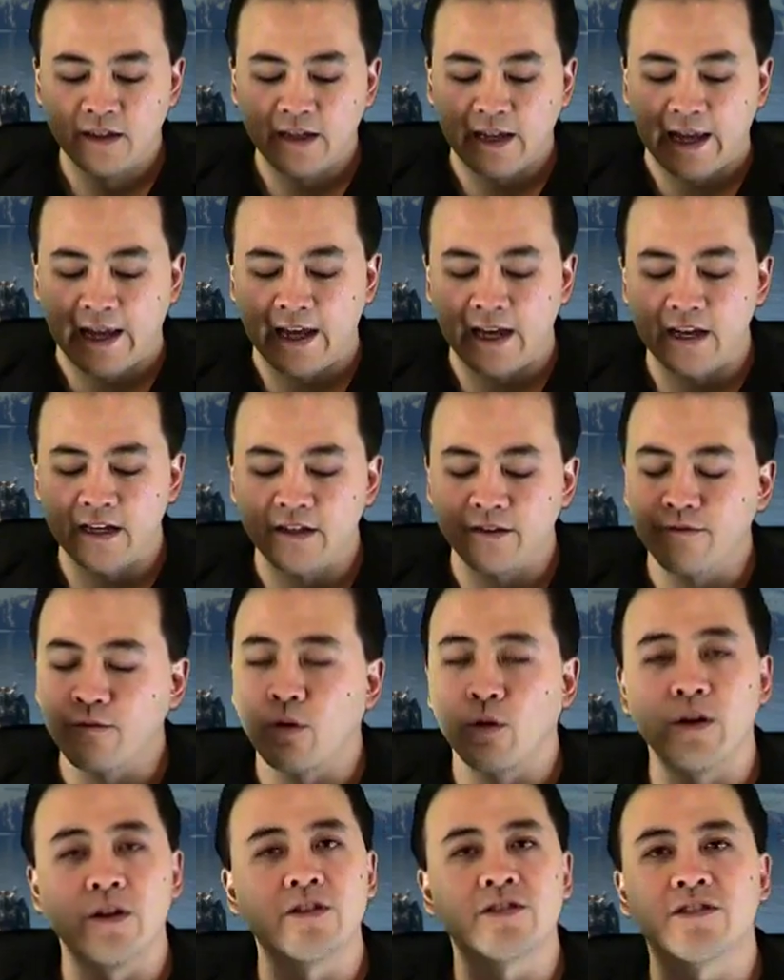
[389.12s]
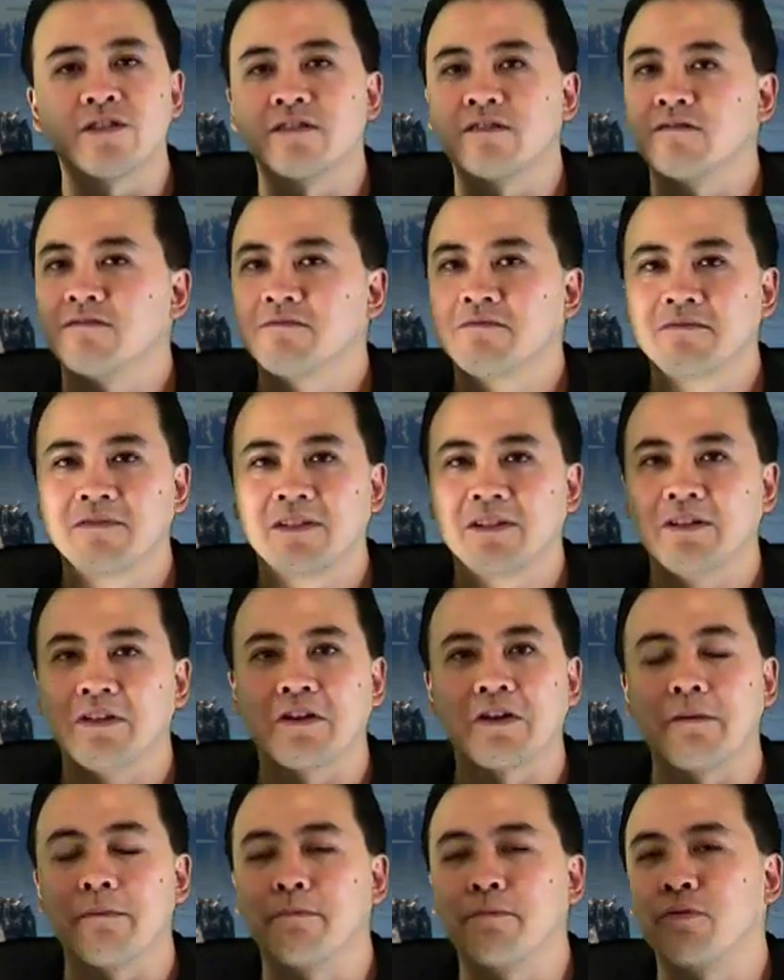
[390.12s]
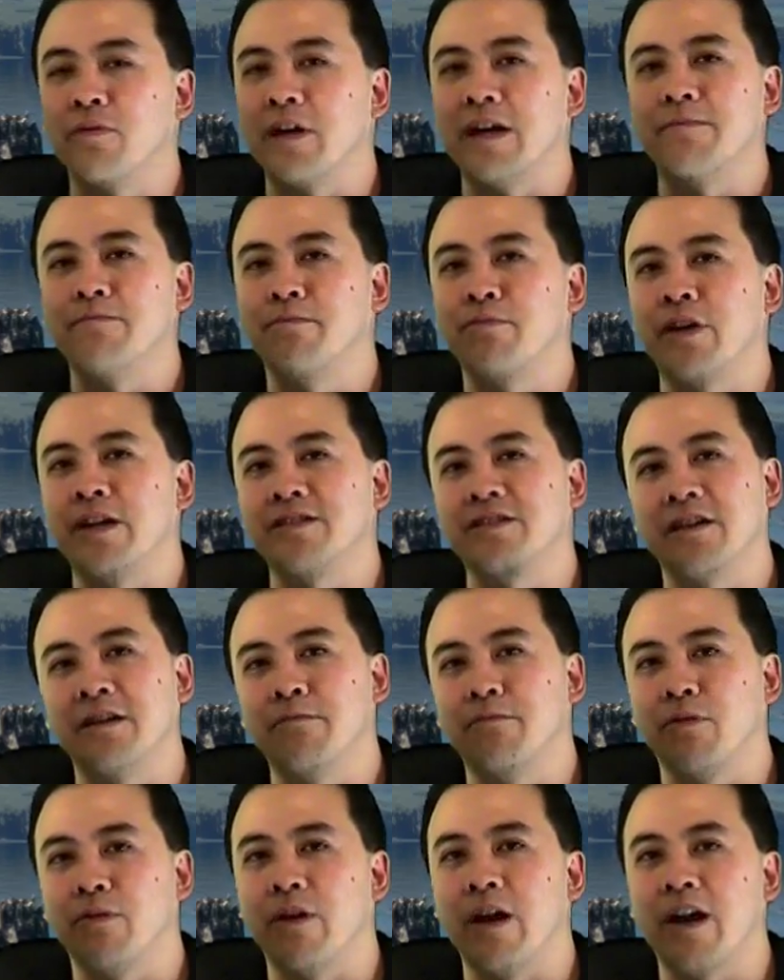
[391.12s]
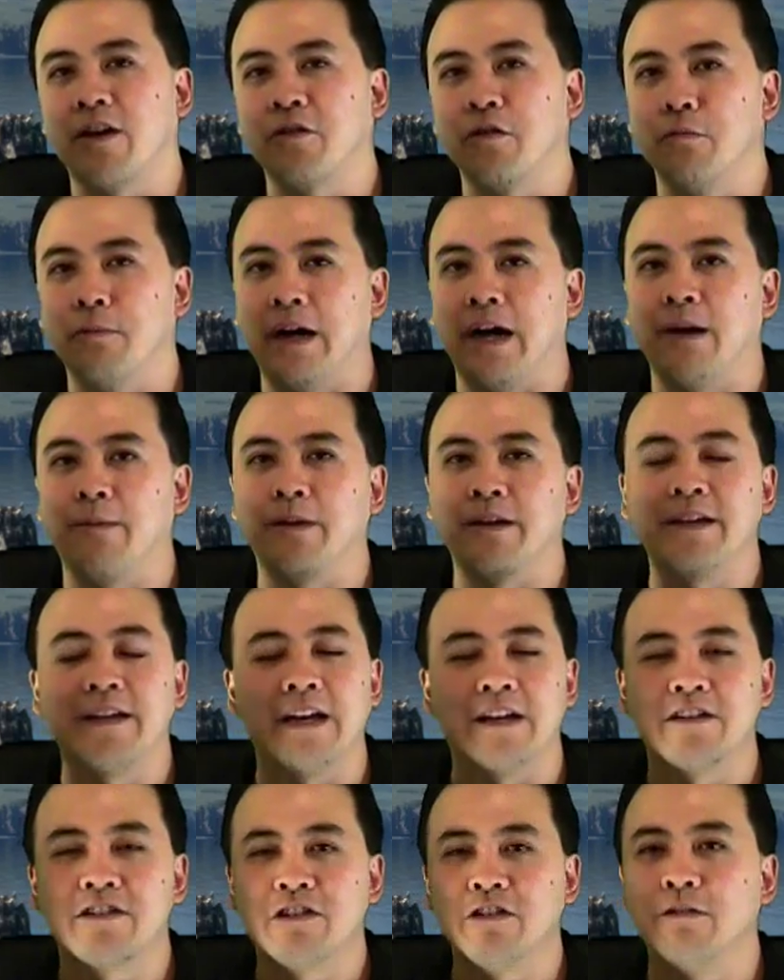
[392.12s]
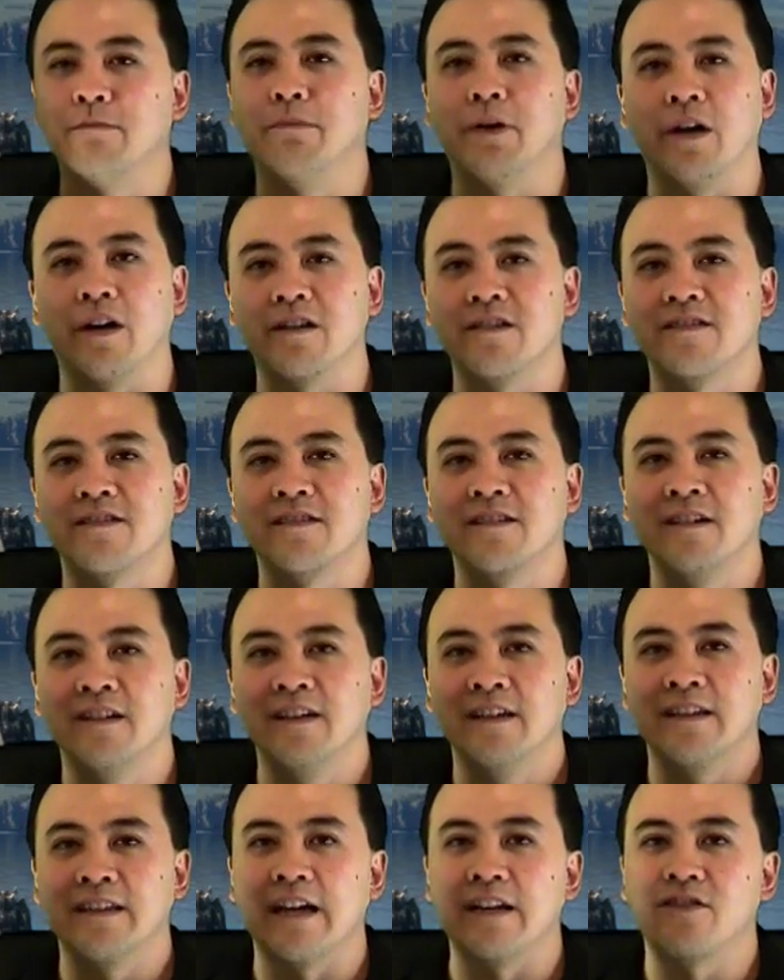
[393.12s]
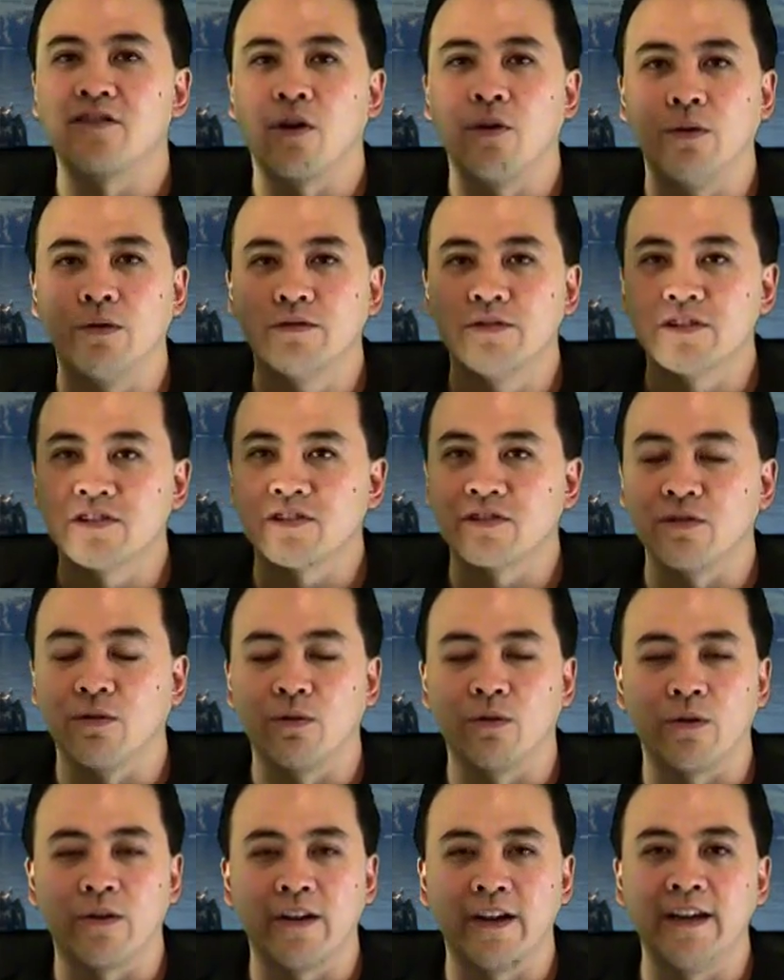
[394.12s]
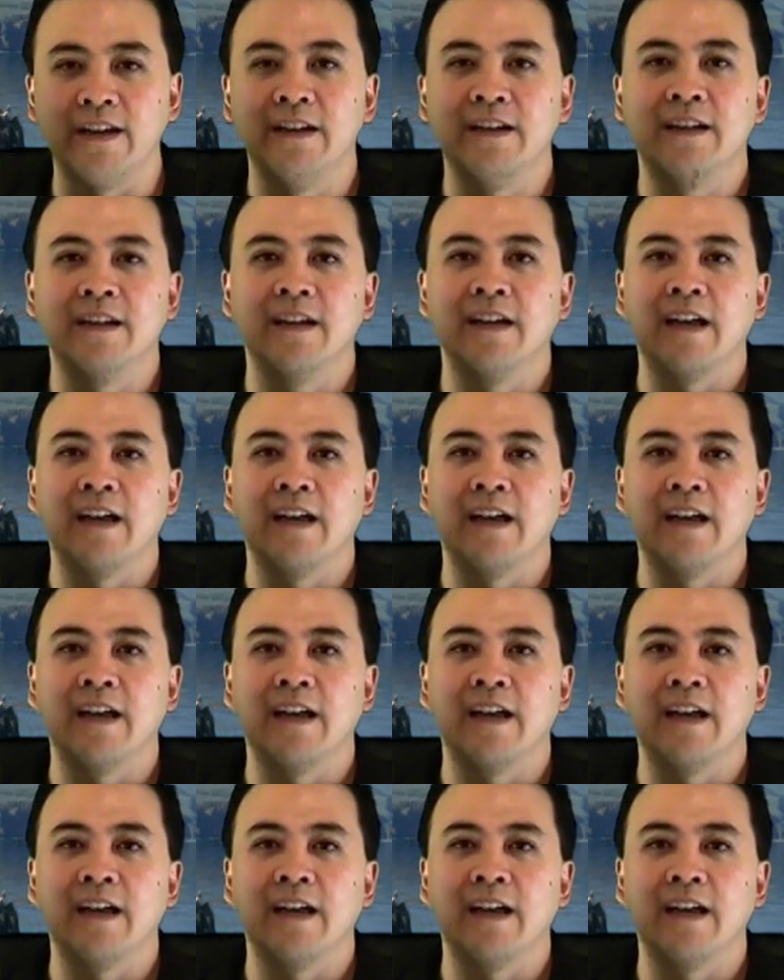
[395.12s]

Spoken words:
And of course, look at President Barack Obama. He had 2 books that told the story.